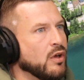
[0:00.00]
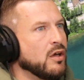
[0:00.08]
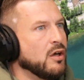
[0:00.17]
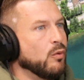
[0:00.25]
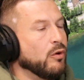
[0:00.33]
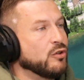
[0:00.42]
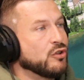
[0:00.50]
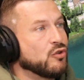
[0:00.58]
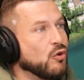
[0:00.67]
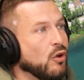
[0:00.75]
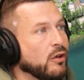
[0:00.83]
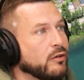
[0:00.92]
we were just
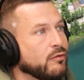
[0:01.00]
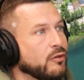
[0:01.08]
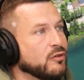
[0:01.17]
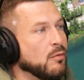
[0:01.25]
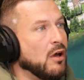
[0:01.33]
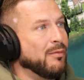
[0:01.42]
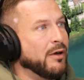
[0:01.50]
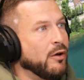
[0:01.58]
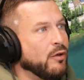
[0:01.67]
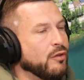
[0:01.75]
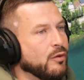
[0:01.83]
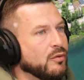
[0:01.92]
trolling for
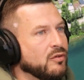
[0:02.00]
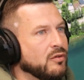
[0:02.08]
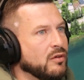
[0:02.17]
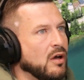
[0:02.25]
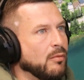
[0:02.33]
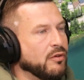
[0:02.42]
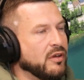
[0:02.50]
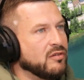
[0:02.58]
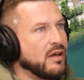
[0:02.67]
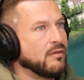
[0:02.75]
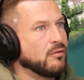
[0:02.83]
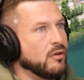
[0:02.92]
smallmouth. It was a couple days
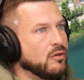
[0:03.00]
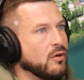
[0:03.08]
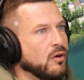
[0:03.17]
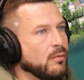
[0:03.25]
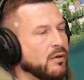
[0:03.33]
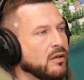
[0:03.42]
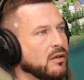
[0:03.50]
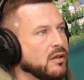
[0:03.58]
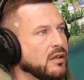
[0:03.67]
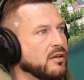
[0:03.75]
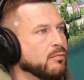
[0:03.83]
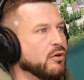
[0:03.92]
after the tournament, and
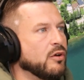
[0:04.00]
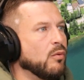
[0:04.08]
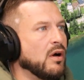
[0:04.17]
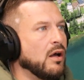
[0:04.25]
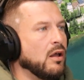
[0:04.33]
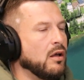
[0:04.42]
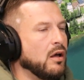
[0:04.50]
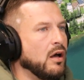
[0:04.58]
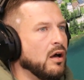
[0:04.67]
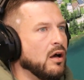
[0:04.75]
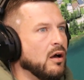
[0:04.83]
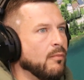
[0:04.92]
they did pretty well.
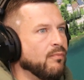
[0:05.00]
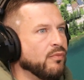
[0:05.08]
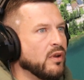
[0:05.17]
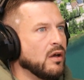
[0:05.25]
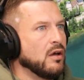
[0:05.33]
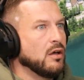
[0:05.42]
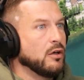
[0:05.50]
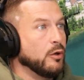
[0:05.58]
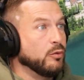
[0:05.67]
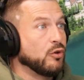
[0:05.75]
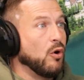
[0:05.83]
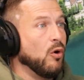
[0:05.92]
It
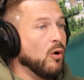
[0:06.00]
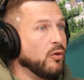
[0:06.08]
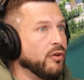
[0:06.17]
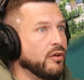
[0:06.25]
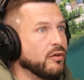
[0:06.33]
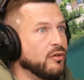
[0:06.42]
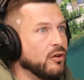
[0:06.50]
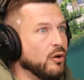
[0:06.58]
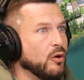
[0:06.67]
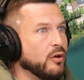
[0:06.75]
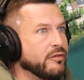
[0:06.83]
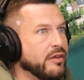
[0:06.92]
was cold
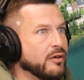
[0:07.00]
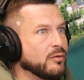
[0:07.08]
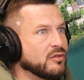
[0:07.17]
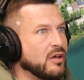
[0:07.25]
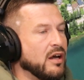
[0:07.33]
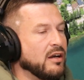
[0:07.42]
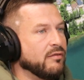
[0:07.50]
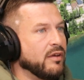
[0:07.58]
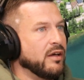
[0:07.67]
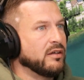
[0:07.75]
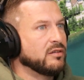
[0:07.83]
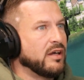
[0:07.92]
too. I think it was kind of
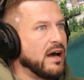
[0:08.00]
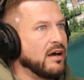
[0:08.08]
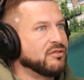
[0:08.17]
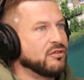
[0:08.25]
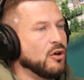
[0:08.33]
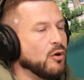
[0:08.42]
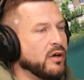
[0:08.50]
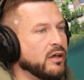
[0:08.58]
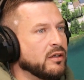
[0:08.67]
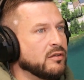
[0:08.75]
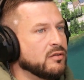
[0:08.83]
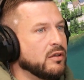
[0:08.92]
like half
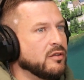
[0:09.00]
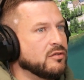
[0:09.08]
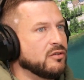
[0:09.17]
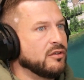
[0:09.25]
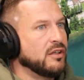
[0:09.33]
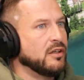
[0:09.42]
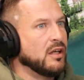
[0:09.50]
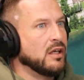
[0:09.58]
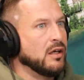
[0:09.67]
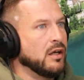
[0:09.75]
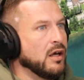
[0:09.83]
snowing and sleet. And